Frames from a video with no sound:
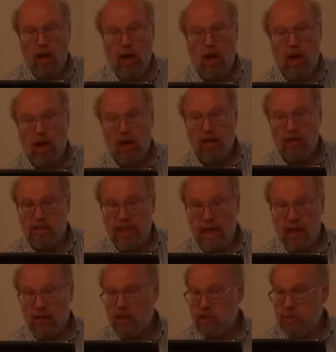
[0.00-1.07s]
uh
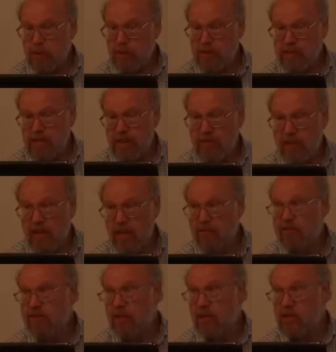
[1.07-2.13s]
down because buildings have a lot of
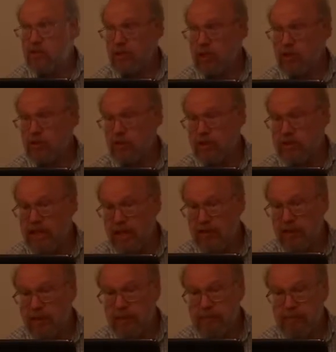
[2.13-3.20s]
uh, structural
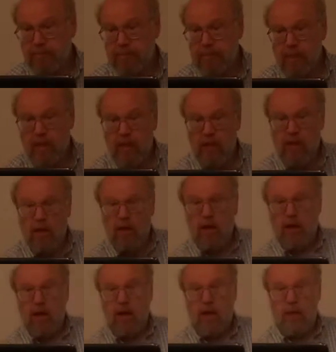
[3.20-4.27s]
integrity.
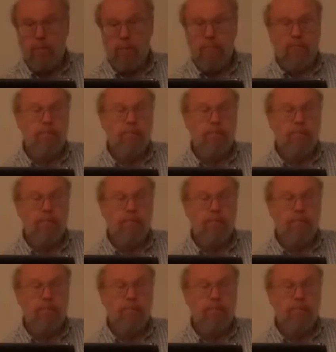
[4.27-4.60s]
Um,